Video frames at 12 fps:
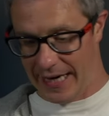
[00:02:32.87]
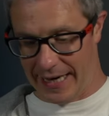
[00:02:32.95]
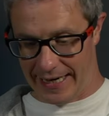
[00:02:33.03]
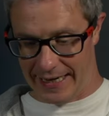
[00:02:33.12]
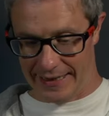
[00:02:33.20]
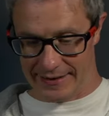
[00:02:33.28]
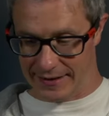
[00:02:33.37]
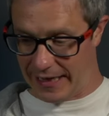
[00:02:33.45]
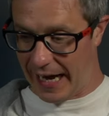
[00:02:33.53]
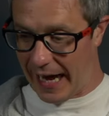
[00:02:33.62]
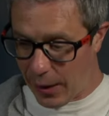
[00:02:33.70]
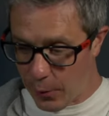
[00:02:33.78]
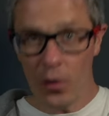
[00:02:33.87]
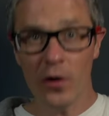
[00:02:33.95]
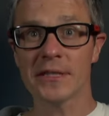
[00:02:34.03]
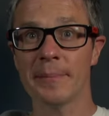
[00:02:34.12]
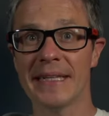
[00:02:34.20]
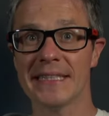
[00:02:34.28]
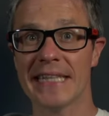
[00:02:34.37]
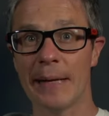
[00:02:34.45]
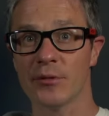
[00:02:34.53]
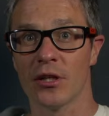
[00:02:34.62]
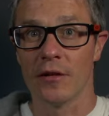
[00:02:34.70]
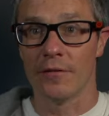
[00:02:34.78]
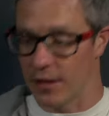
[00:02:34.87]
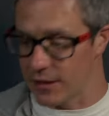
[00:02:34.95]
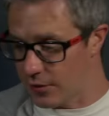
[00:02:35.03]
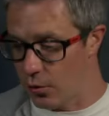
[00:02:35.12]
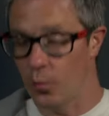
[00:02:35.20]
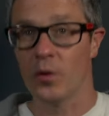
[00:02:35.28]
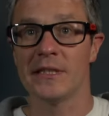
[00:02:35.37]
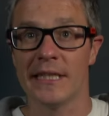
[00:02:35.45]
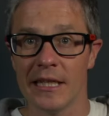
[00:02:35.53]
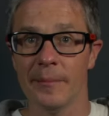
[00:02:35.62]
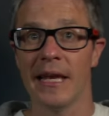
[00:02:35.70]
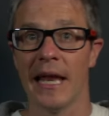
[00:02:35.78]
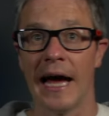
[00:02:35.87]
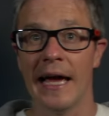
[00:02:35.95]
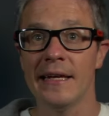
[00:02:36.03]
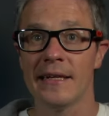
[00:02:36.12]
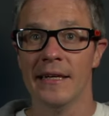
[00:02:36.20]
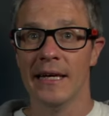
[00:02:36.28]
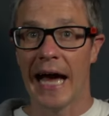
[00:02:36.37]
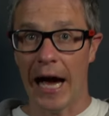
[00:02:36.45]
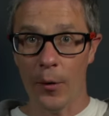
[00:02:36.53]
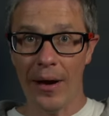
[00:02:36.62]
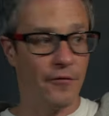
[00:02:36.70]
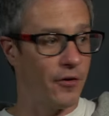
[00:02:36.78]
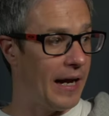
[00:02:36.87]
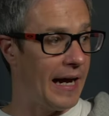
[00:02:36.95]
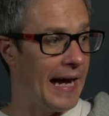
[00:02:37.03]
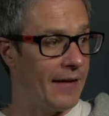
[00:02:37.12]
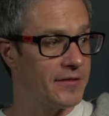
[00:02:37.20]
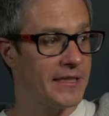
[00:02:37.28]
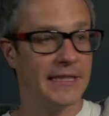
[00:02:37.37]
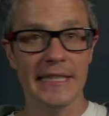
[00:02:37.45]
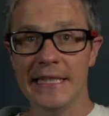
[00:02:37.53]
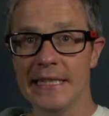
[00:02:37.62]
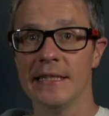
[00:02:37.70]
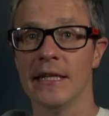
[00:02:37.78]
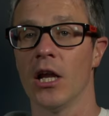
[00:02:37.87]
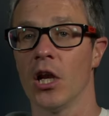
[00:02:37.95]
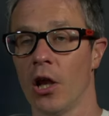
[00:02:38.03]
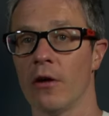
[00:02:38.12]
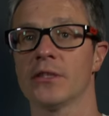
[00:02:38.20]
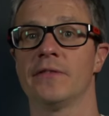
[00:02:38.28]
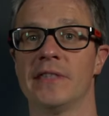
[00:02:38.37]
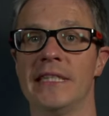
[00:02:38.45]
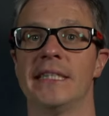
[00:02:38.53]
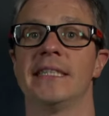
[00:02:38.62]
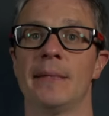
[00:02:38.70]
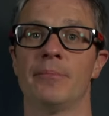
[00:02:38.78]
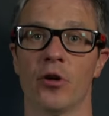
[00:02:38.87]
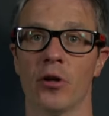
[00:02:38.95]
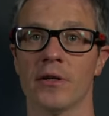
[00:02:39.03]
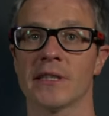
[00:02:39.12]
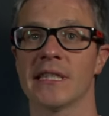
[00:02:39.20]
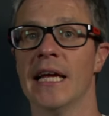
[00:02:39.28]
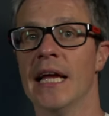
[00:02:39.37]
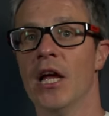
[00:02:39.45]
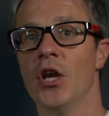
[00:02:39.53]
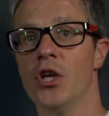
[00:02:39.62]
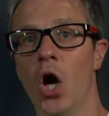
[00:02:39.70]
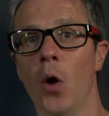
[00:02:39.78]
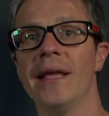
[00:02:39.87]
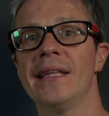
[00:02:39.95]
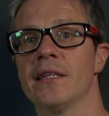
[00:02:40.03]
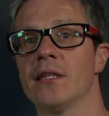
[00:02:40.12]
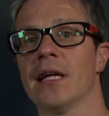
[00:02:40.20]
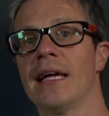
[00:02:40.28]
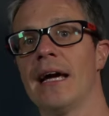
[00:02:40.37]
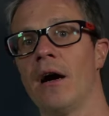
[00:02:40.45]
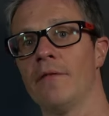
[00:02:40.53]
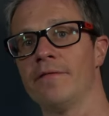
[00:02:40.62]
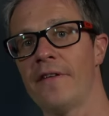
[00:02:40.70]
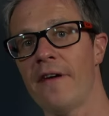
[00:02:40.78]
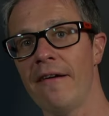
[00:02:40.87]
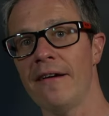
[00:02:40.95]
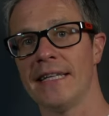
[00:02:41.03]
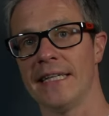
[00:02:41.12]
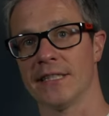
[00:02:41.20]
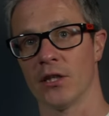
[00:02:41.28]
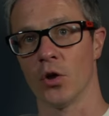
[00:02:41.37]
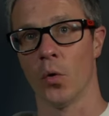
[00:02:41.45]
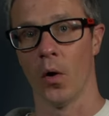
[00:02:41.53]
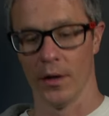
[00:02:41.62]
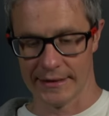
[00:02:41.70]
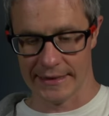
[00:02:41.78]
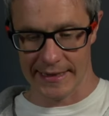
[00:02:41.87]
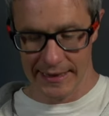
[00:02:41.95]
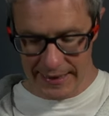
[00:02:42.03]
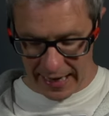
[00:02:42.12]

And I was a bit skeptical at first. I thought, what's it going to be like? However, I have seen lots of TCC products, knowing that they are very decent quality.